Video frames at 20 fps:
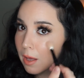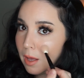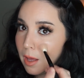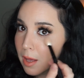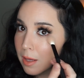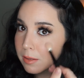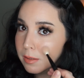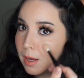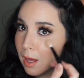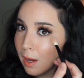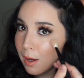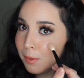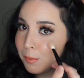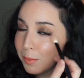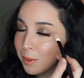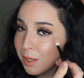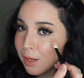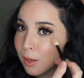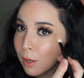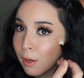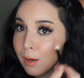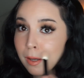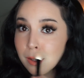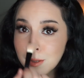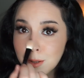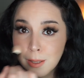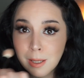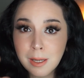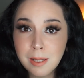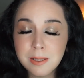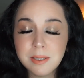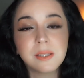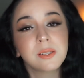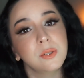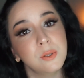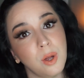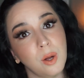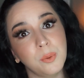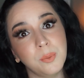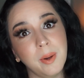And now we are a
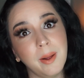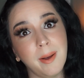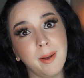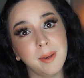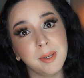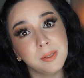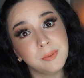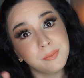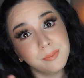glazed donut.